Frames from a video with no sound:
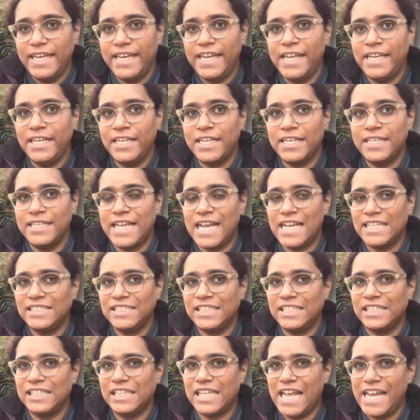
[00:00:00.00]

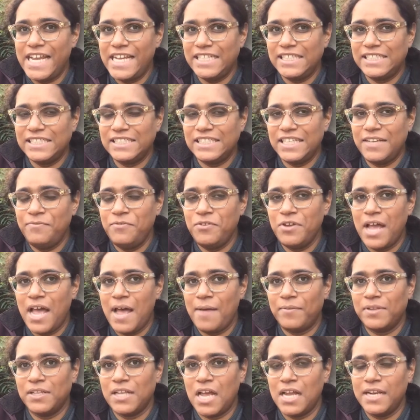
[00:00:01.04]
Incandescent lights, if you
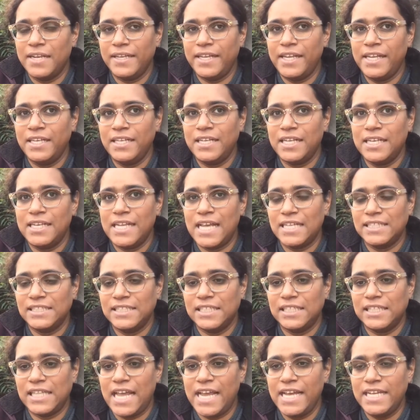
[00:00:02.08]
have a lot of
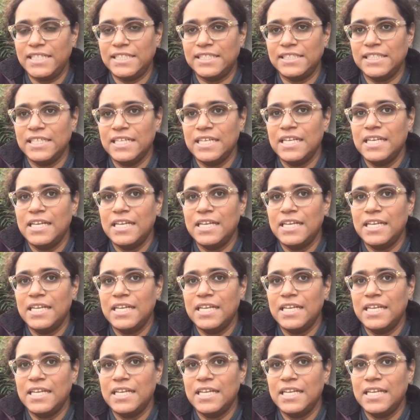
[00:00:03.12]
incandescent lights,